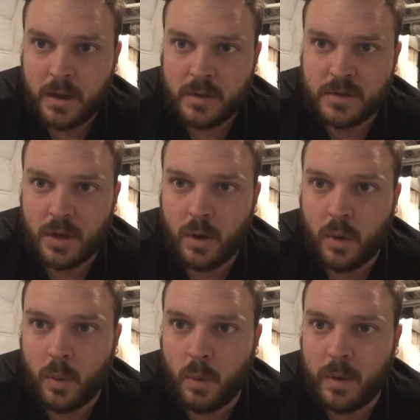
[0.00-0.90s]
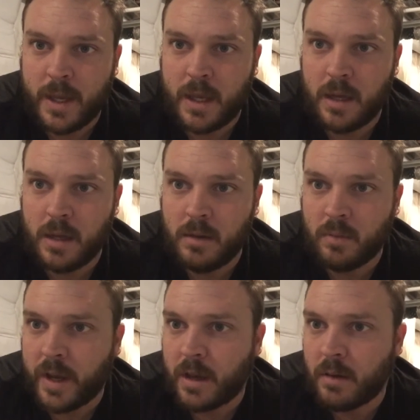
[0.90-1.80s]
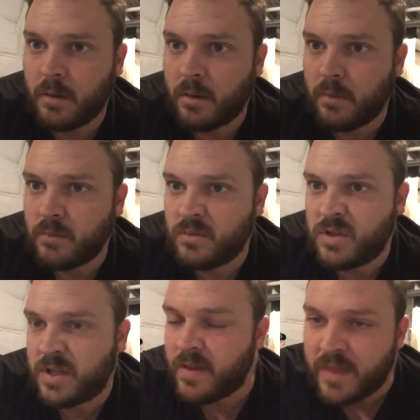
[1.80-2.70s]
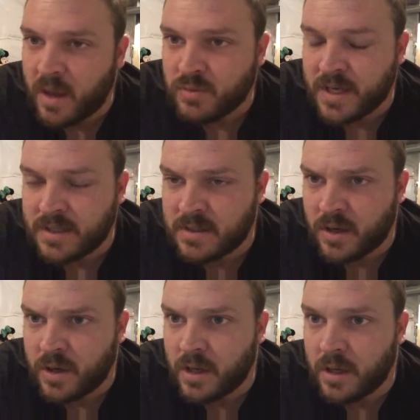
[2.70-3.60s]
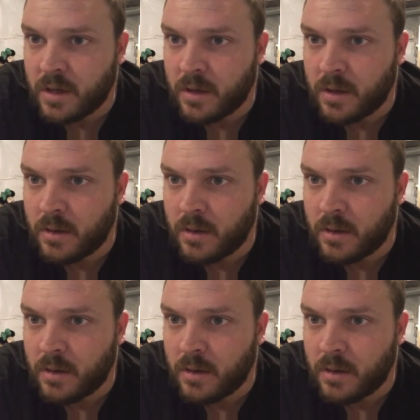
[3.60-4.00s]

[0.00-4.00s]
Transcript: so he like didn't think it was necessary to